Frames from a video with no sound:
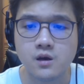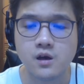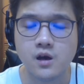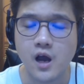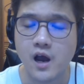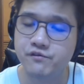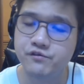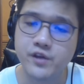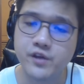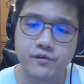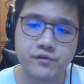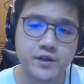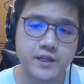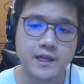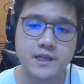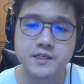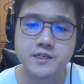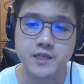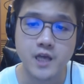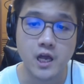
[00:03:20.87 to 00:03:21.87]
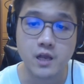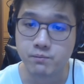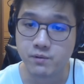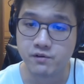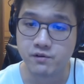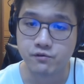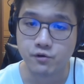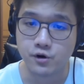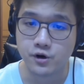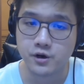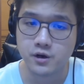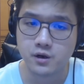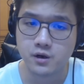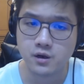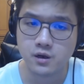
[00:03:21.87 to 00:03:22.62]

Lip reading: I've definitely seen it before.